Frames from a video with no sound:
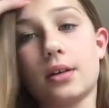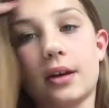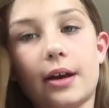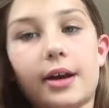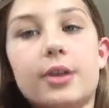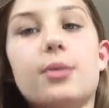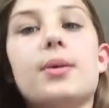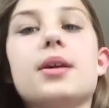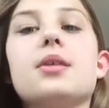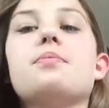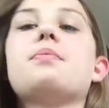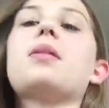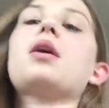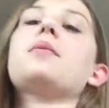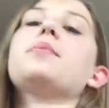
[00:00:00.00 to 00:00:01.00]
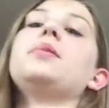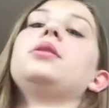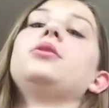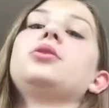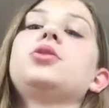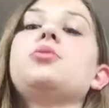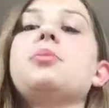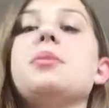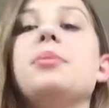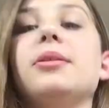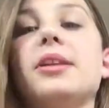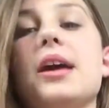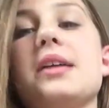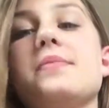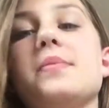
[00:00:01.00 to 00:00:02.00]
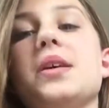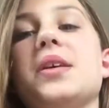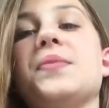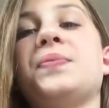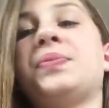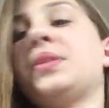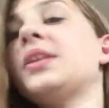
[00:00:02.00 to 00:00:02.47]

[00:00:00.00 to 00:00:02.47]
How do I get popular so people like me?